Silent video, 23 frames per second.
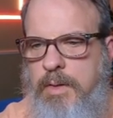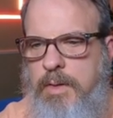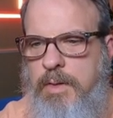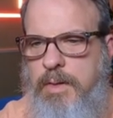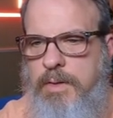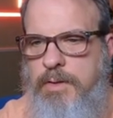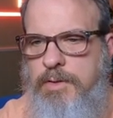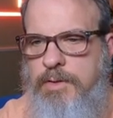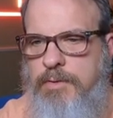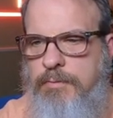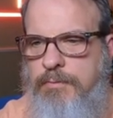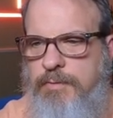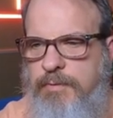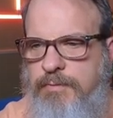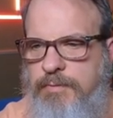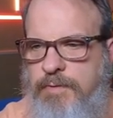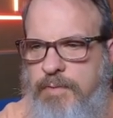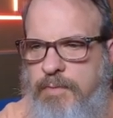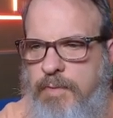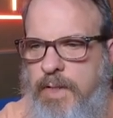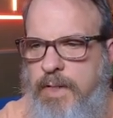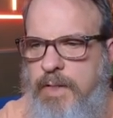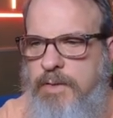Let's do
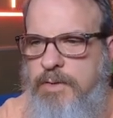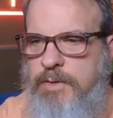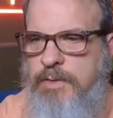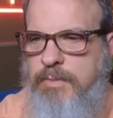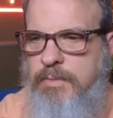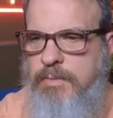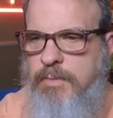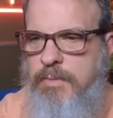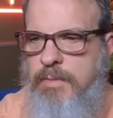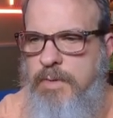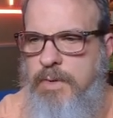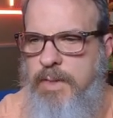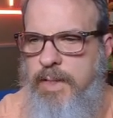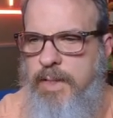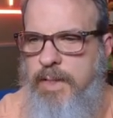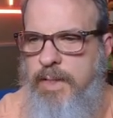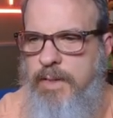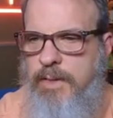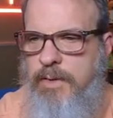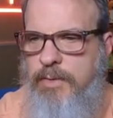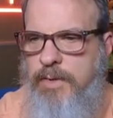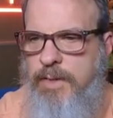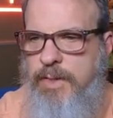50 rares.
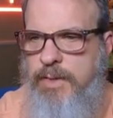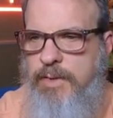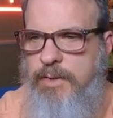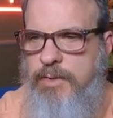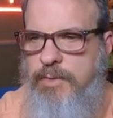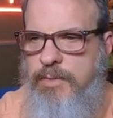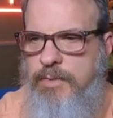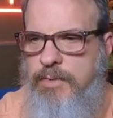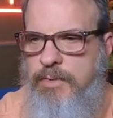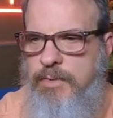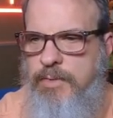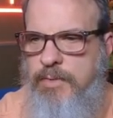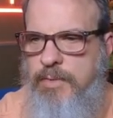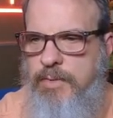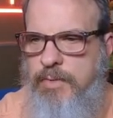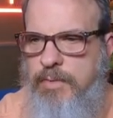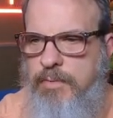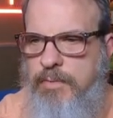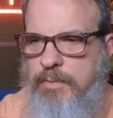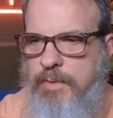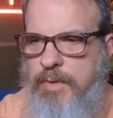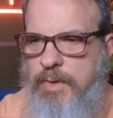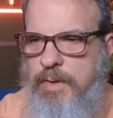Yeah, go ahead and do
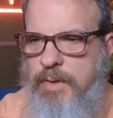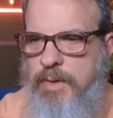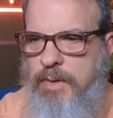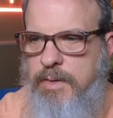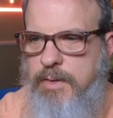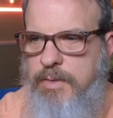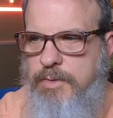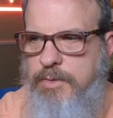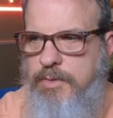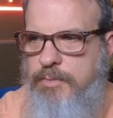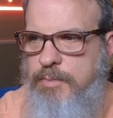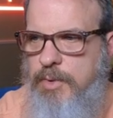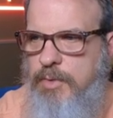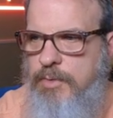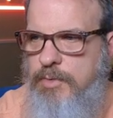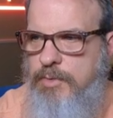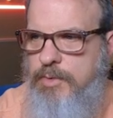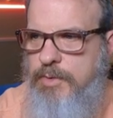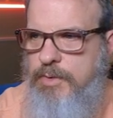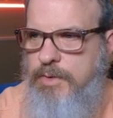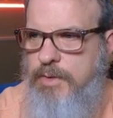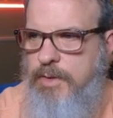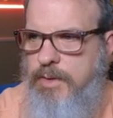gold, do
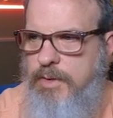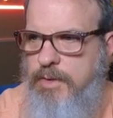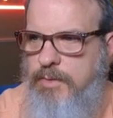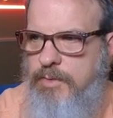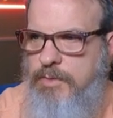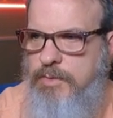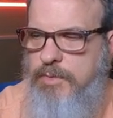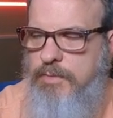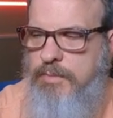potions on those.